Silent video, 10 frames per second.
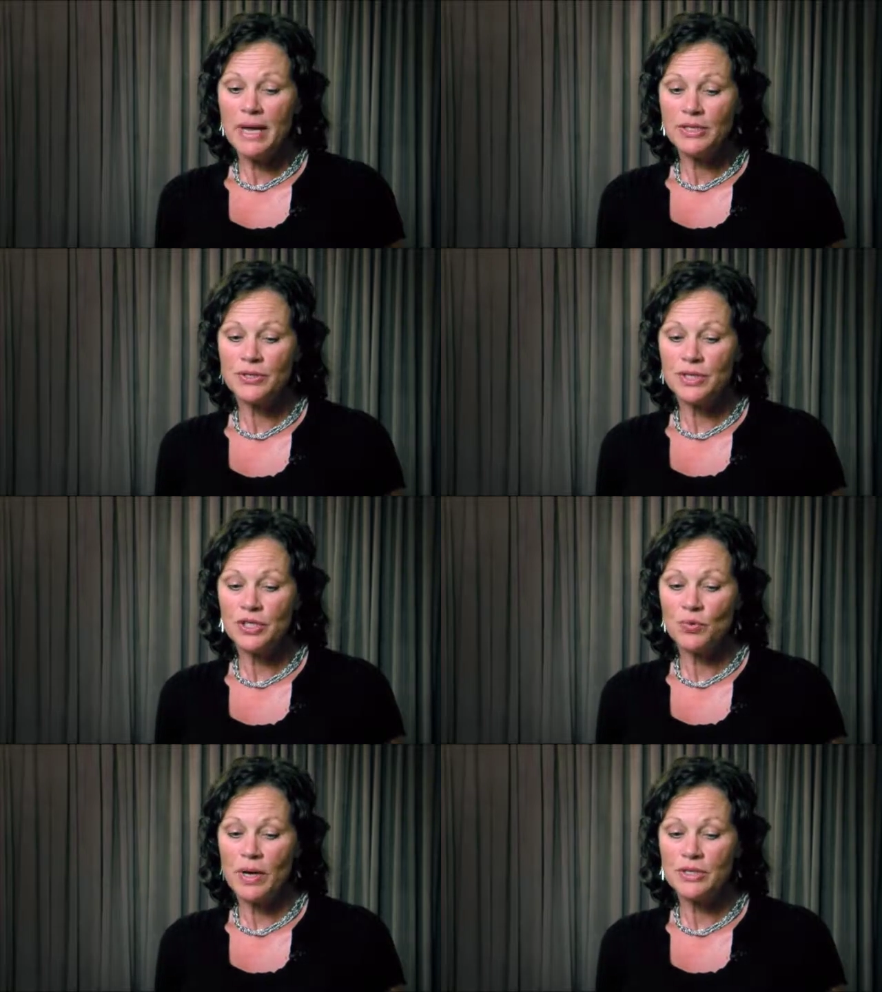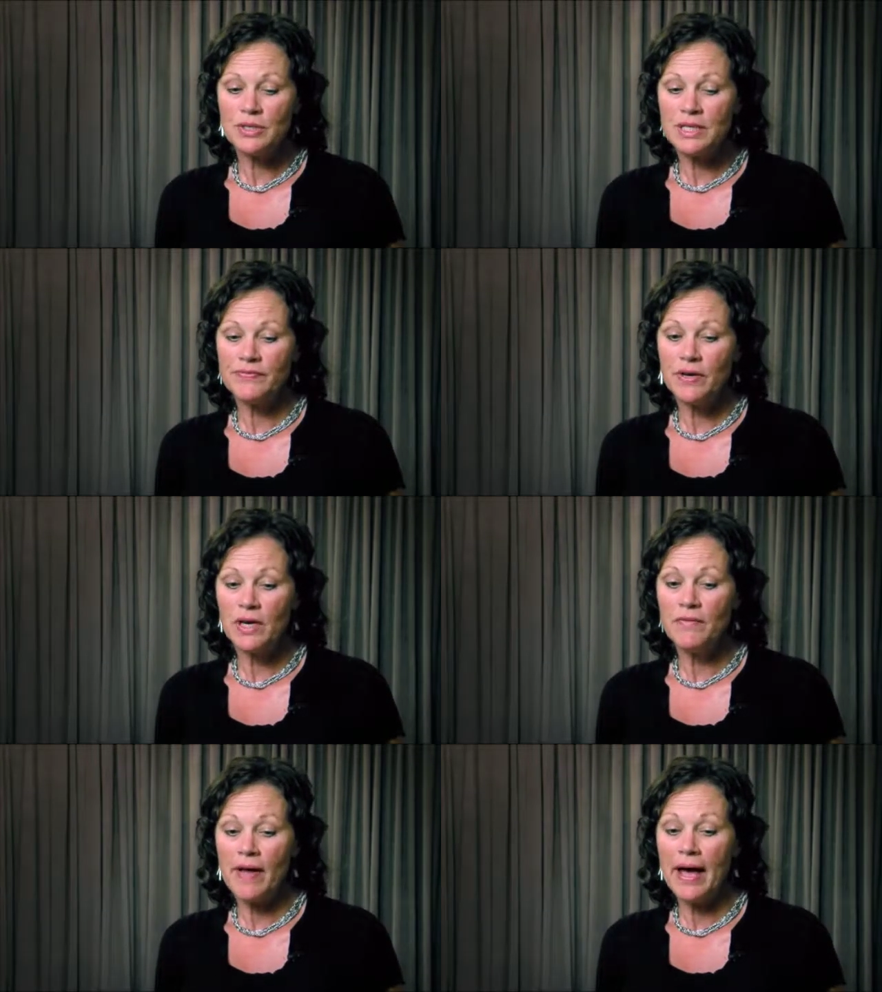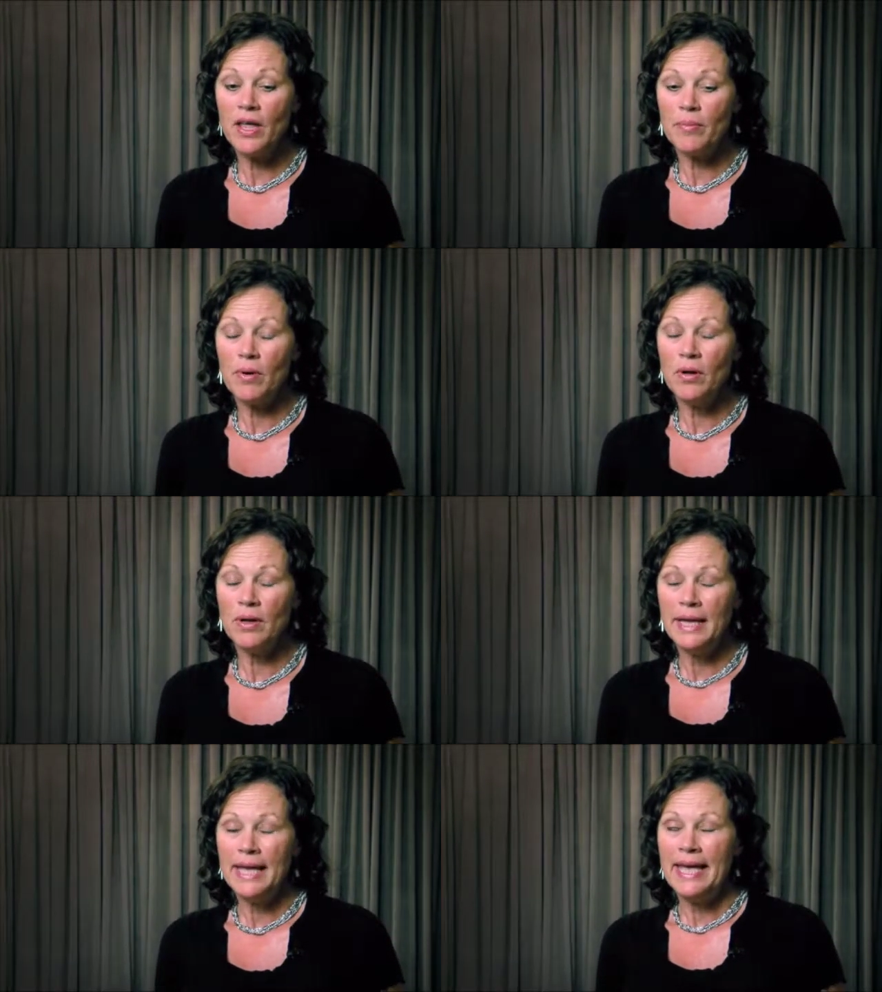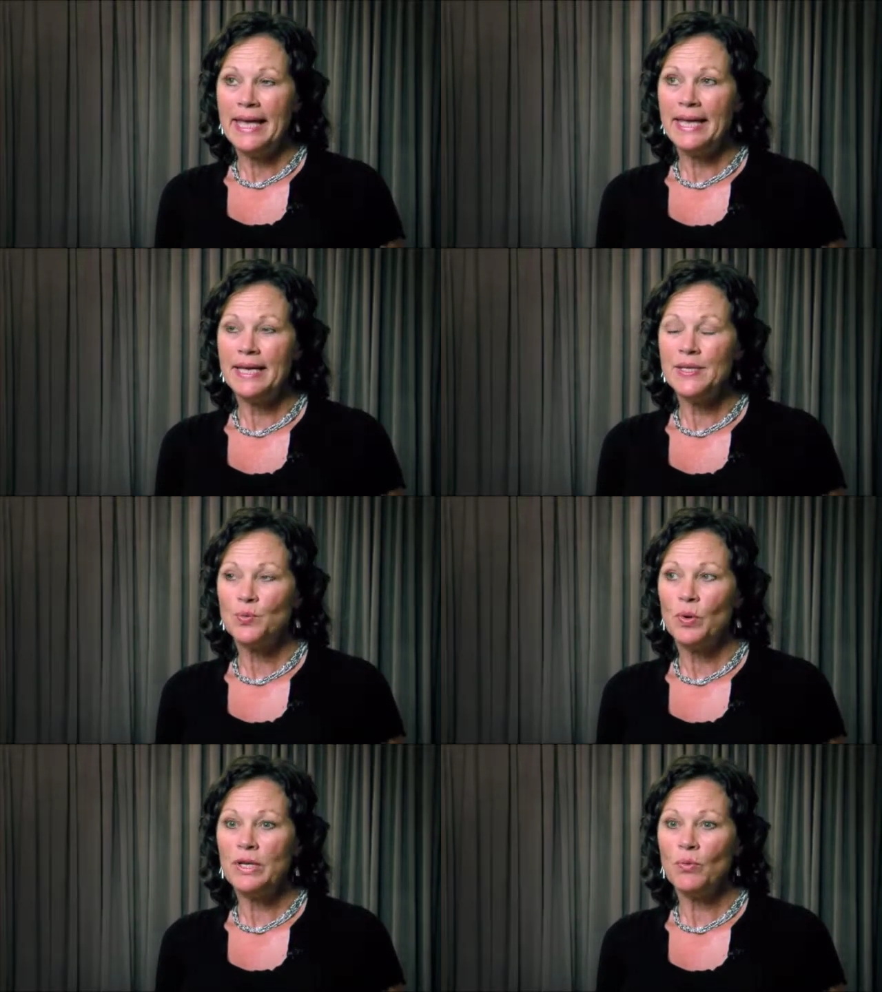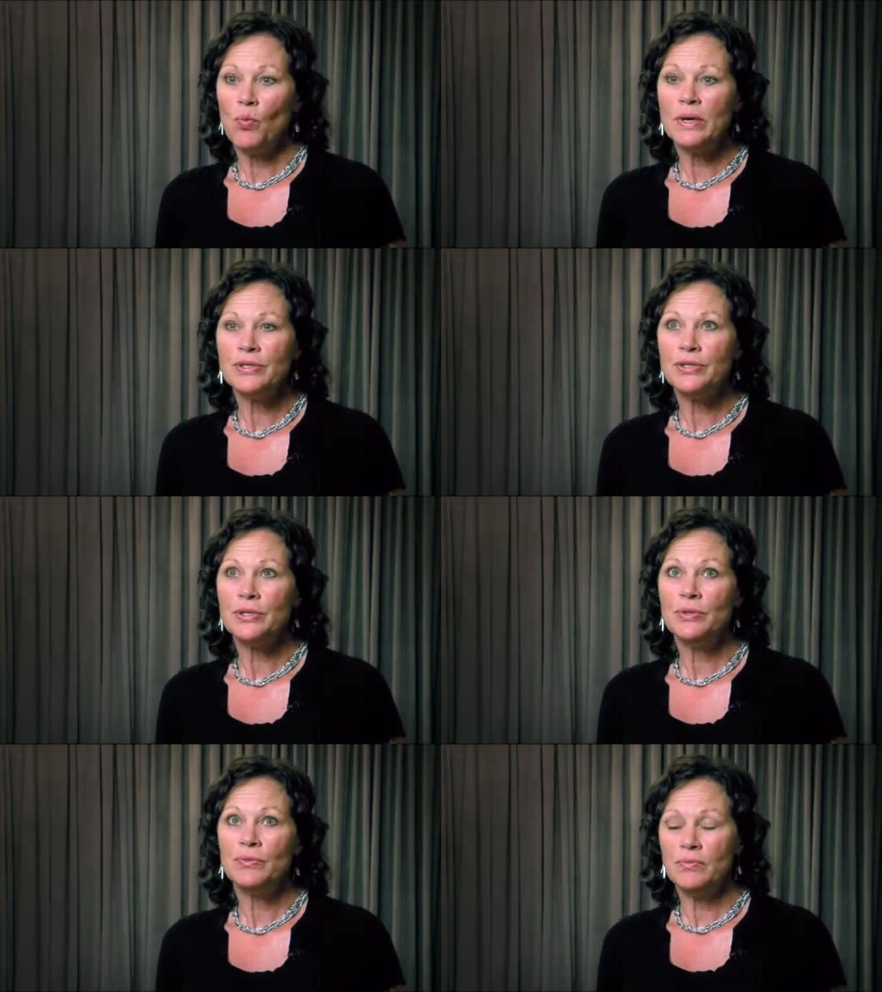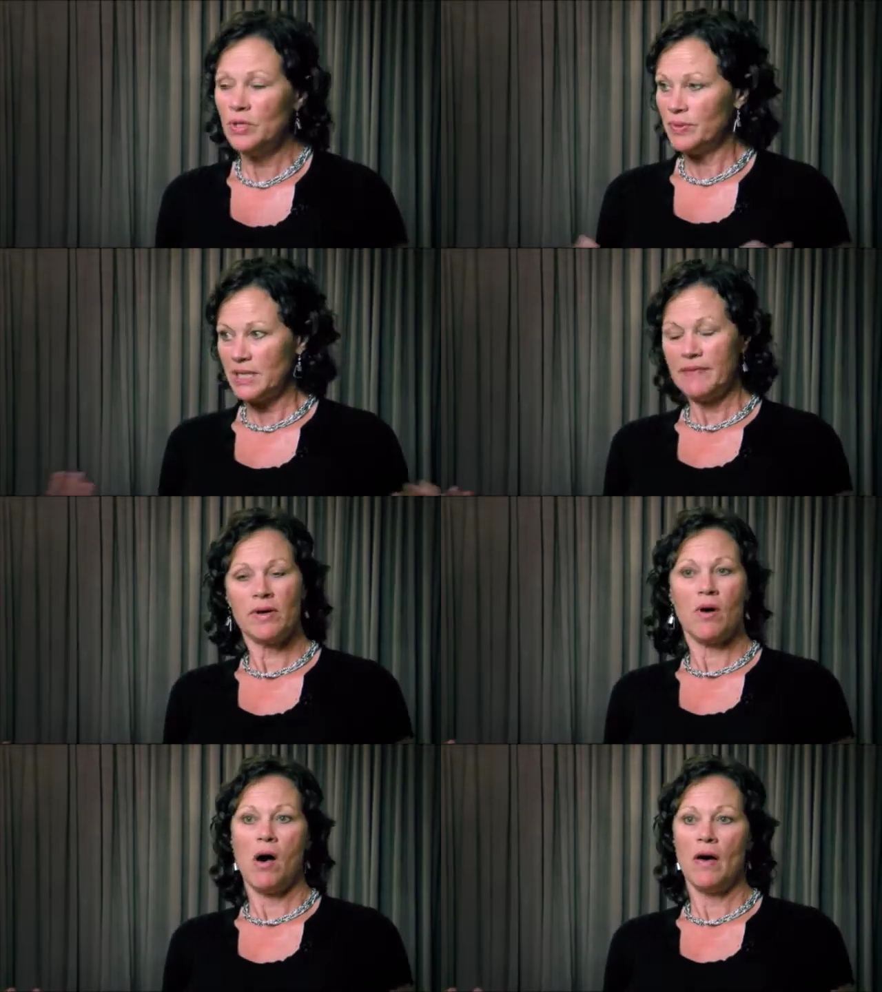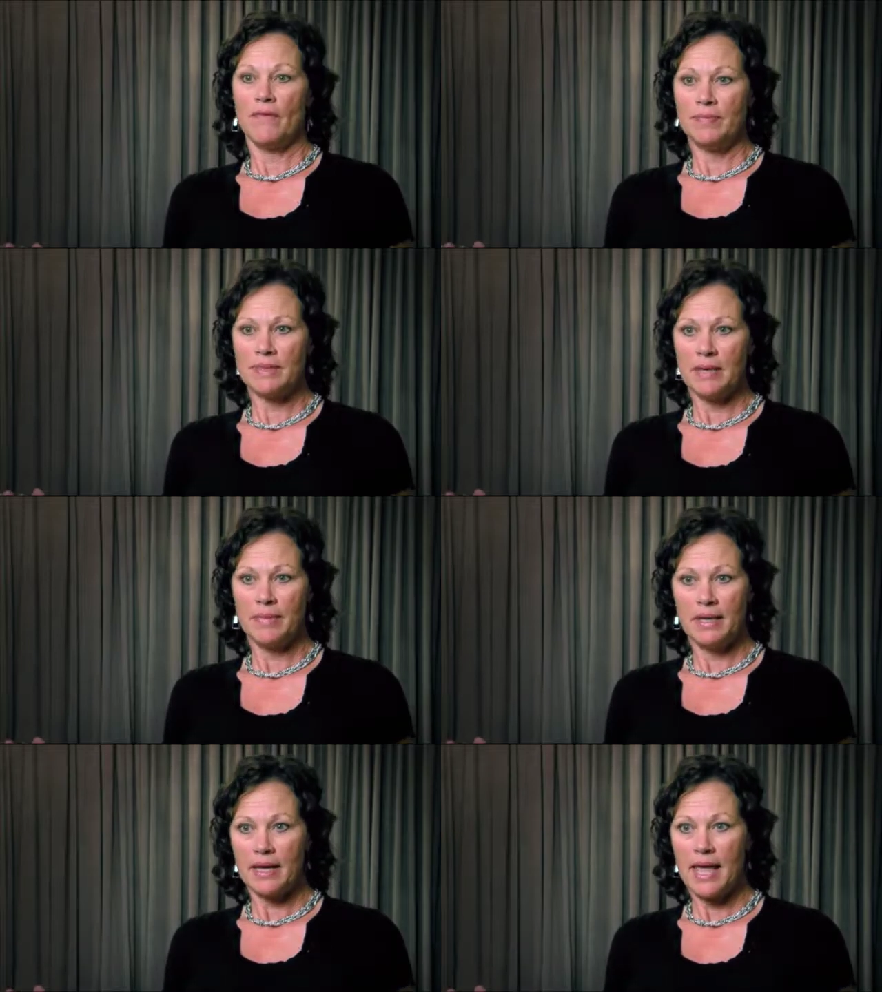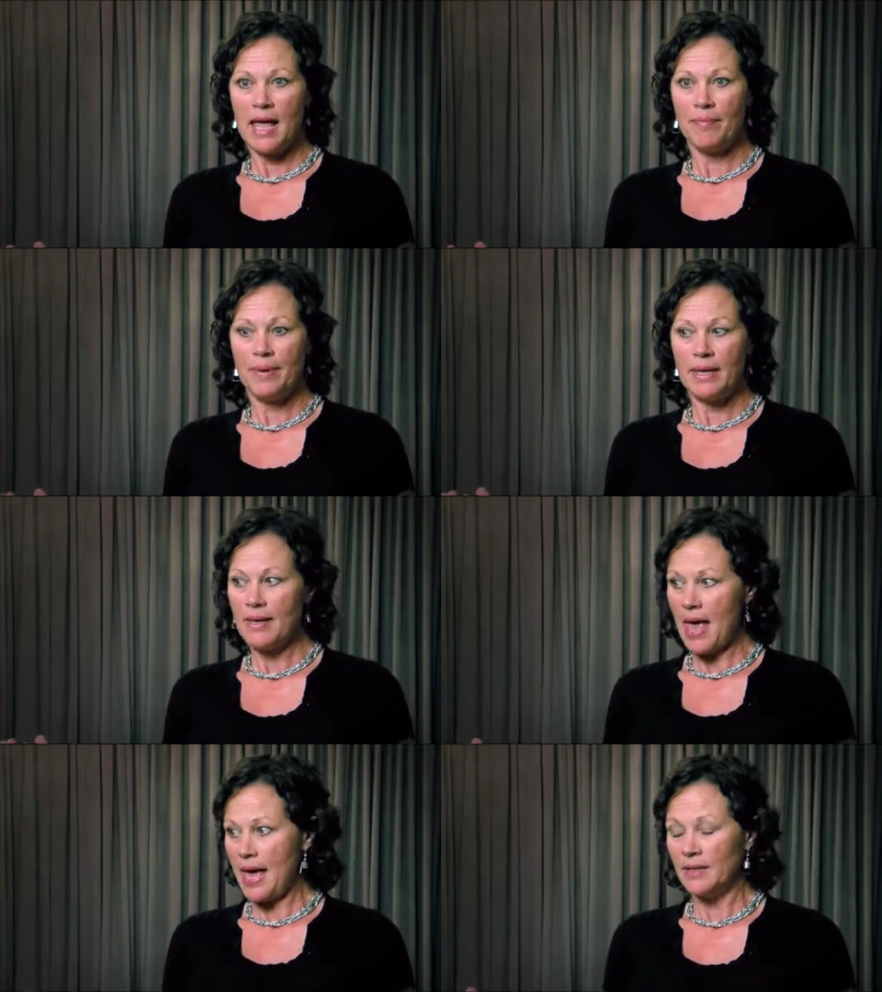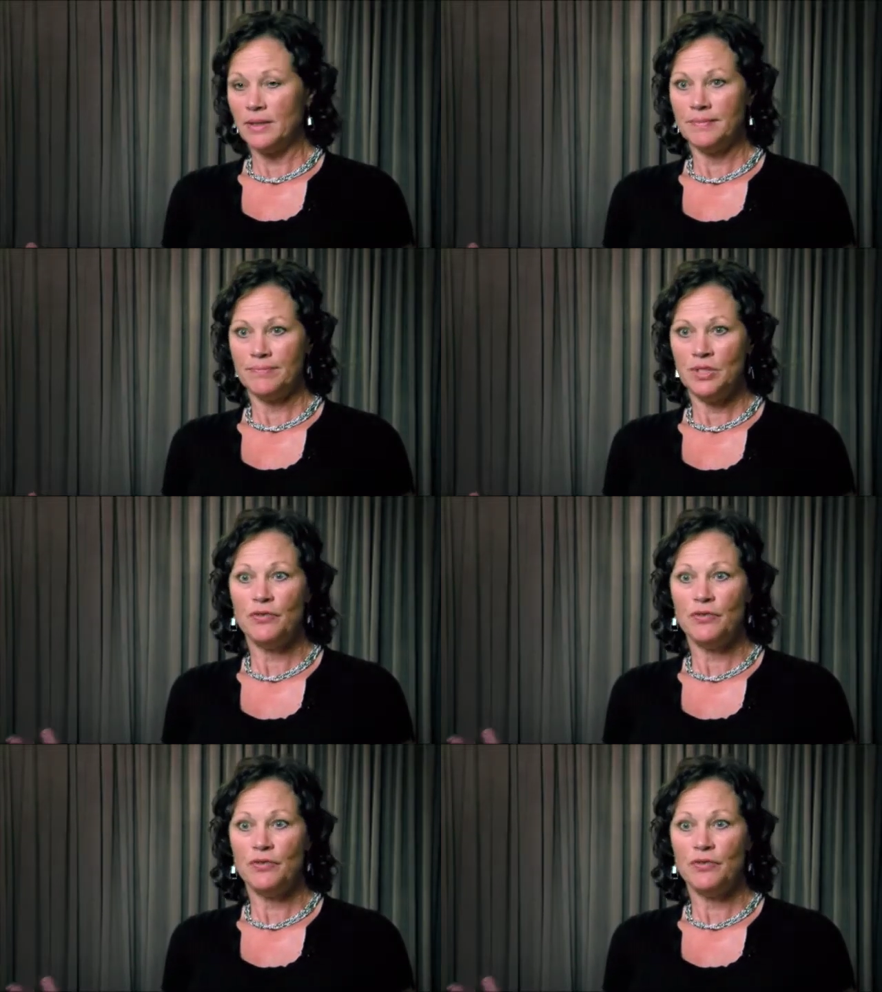major situation that's very valuable is once you receive a call from somebody that can't be handled,